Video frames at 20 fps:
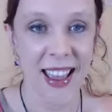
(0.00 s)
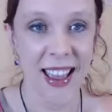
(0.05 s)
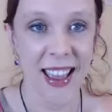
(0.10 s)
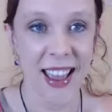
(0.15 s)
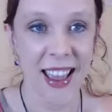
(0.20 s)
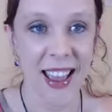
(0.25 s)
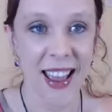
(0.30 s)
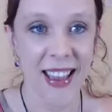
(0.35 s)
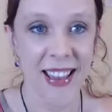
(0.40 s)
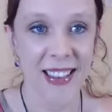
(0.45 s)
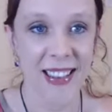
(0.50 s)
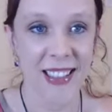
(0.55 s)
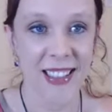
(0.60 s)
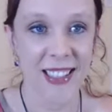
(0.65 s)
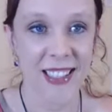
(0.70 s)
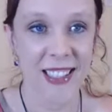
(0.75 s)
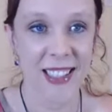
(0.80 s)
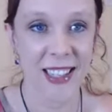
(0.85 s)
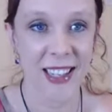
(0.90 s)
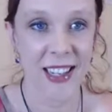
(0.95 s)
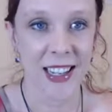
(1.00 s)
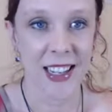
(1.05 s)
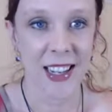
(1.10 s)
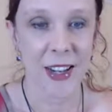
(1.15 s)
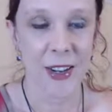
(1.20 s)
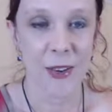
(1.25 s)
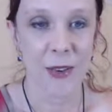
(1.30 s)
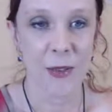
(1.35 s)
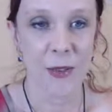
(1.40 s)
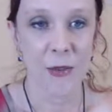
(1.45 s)
And
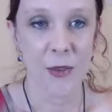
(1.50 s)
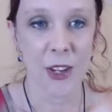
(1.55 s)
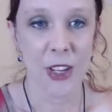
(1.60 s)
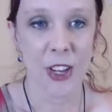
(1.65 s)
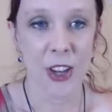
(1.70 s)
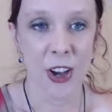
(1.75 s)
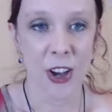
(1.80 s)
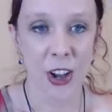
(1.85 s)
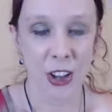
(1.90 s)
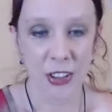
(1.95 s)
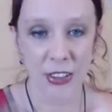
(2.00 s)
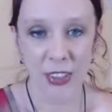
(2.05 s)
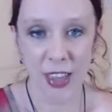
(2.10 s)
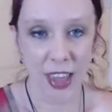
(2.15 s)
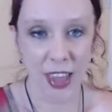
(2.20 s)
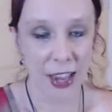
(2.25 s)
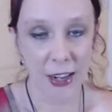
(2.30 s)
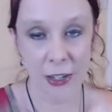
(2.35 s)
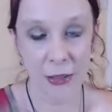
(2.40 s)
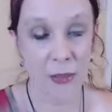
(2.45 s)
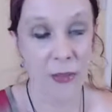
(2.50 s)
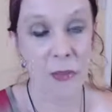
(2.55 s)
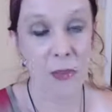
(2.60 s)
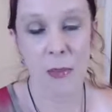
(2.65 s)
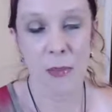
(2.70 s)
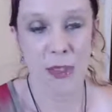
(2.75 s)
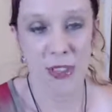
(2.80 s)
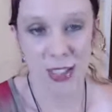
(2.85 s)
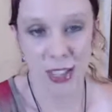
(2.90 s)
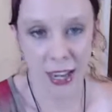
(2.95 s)
we called that, I don't
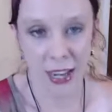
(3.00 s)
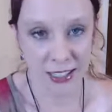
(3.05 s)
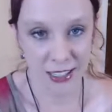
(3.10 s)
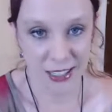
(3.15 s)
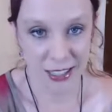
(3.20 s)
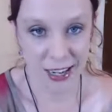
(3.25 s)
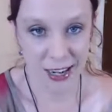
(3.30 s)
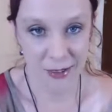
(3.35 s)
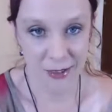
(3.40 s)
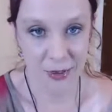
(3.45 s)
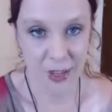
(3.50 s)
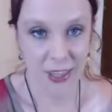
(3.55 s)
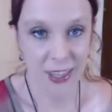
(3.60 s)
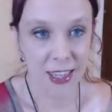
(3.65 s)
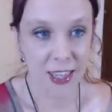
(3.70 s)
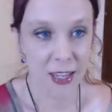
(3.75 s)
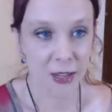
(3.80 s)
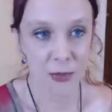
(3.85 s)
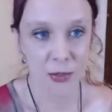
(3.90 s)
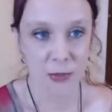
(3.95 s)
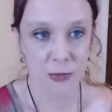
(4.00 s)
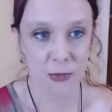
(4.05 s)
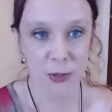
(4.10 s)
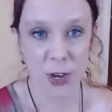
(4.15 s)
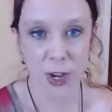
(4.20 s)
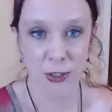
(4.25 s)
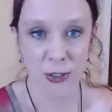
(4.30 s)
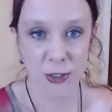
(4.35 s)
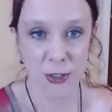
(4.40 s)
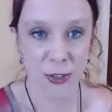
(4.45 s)
remember the guy's name. I think it was
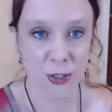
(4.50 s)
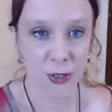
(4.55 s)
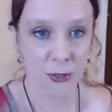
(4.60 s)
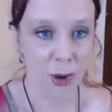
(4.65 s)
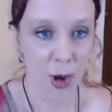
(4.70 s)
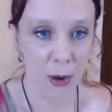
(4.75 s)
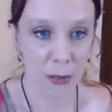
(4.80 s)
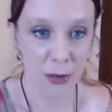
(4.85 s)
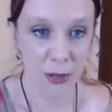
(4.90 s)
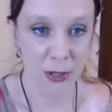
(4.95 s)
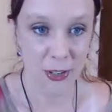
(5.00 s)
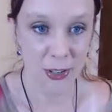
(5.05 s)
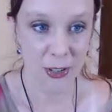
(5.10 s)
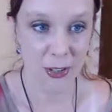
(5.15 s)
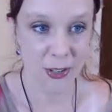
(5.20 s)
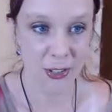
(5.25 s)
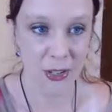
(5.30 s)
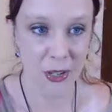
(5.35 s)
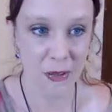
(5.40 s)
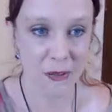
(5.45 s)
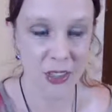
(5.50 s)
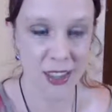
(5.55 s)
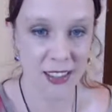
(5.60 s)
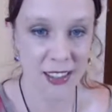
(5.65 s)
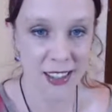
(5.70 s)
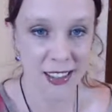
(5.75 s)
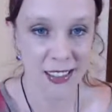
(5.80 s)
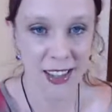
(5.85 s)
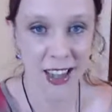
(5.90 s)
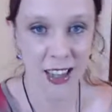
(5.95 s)
Roger or Robert or something
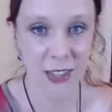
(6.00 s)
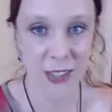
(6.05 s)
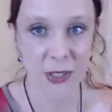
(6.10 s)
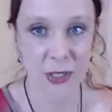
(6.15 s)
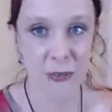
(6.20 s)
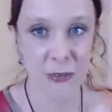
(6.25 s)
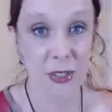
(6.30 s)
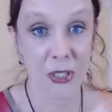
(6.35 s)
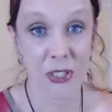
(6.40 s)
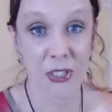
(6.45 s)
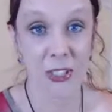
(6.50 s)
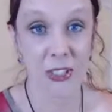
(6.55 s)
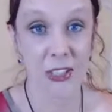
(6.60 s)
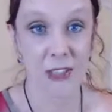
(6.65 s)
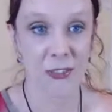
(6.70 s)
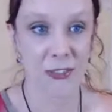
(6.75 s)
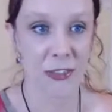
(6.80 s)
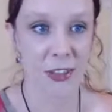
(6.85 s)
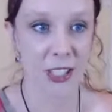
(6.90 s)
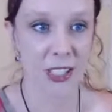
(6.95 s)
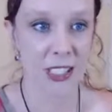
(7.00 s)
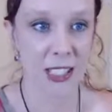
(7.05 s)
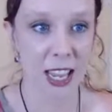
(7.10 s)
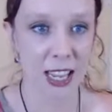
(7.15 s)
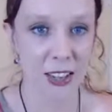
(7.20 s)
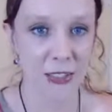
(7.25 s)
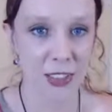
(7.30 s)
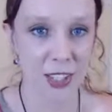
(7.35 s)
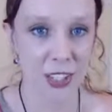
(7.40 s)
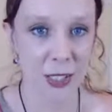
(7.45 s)
like that. So I'm just, for the
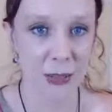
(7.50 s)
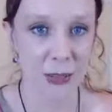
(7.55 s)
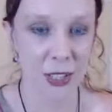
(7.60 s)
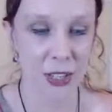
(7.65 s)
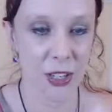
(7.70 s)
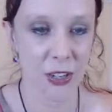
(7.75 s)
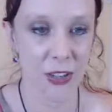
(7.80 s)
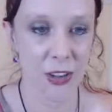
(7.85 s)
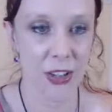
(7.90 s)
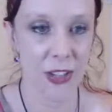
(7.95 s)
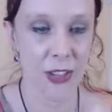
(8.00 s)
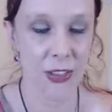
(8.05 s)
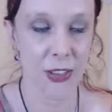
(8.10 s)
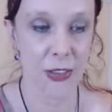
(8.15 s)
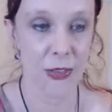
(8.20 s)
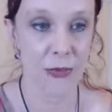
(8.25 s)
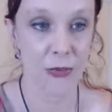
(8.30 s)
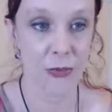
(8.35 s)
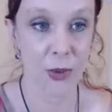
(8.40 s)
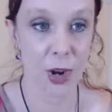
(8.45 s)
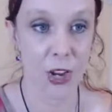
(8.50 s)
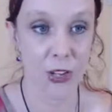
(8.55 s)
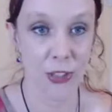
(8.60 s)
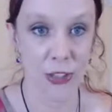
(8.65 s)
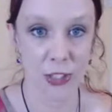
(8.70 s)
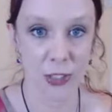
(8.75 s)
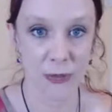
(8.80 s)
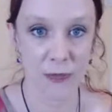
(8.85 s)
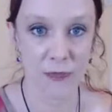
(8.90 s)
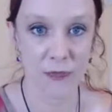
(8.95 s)
sake of this, we're going to call it
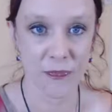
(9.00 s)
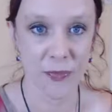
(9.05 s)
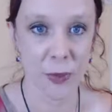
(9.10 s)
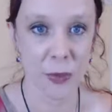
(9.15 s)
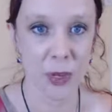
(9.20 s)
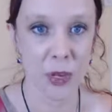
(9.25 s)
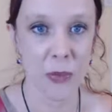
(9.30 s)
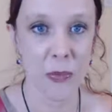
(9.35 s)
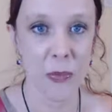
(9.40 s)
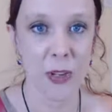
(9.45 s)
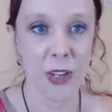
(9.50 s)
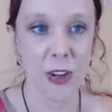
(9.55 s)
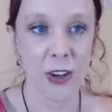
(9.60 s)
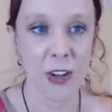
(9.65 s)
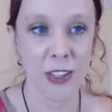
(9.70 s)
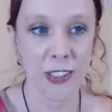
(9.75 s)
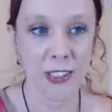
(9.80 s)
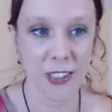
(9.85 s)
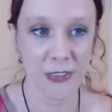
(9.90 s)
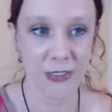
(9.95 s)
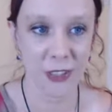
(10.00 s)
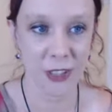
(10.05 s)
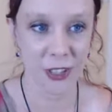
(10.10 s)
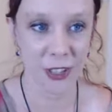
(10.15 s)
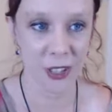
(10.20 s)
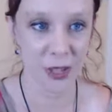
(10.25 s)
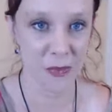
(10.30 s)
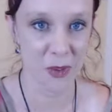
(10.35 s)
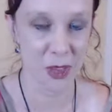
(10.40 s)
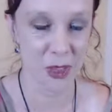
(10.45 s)
Roger. We called it for a
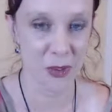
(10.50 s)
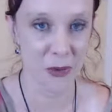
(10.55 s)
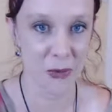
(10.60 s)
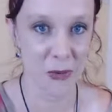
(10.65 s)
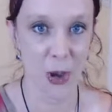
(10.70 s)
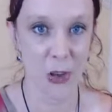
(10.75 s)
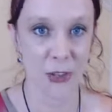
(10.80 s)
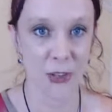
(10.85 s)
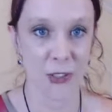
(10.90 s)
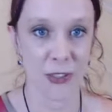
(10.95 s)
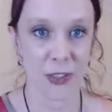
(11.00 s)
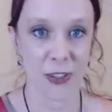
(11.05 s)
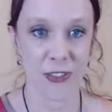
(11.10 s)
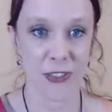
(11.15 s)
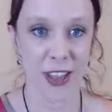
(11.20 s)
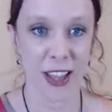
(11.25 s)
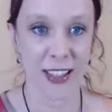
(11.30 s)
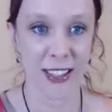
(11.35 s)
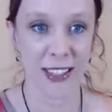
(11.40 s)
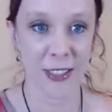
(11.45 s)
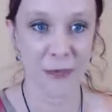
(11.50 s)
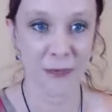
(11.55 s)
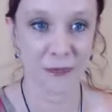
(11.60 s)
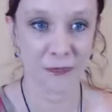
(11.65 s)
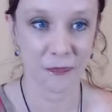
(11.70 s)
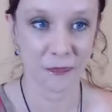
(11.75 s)
little bit the Roger effect.